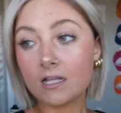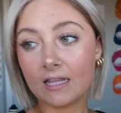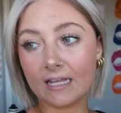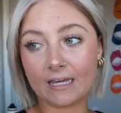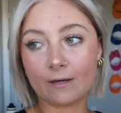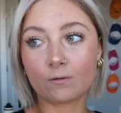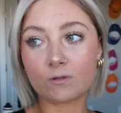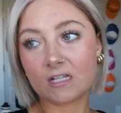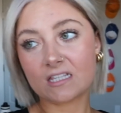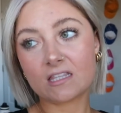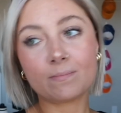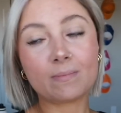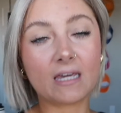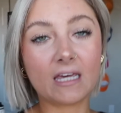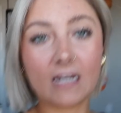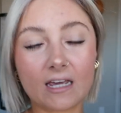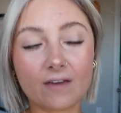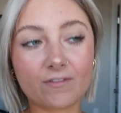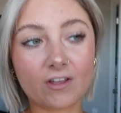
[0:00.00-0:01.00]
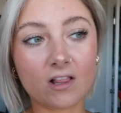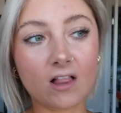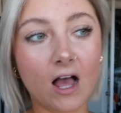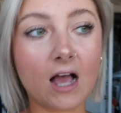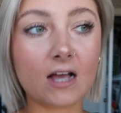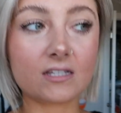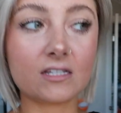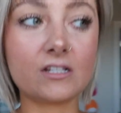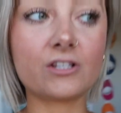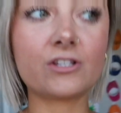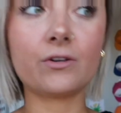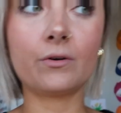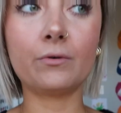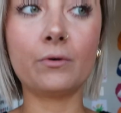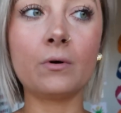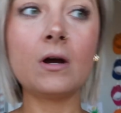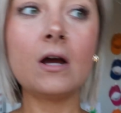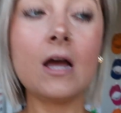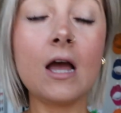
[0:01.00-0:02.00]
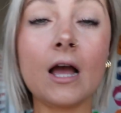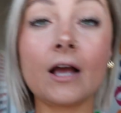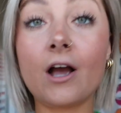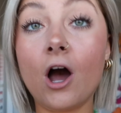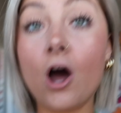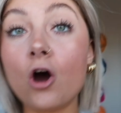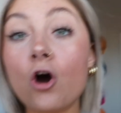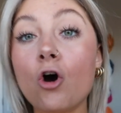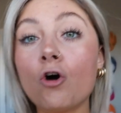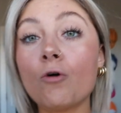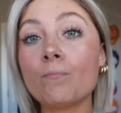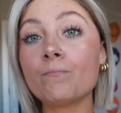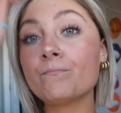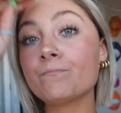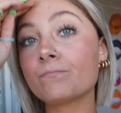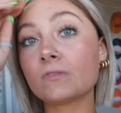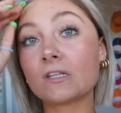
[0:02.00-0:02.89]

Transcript: like it was like the beginning of the class, and so got home,